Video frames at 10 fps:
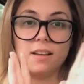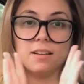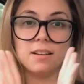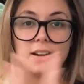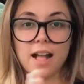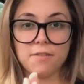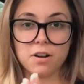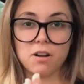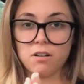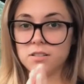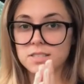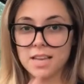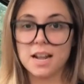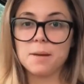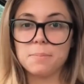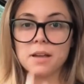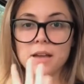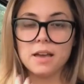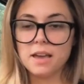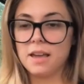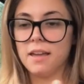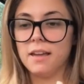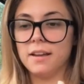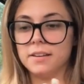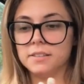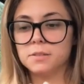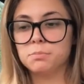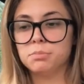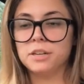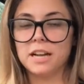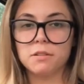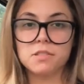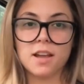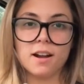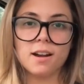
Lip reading: have it all set up and put out there.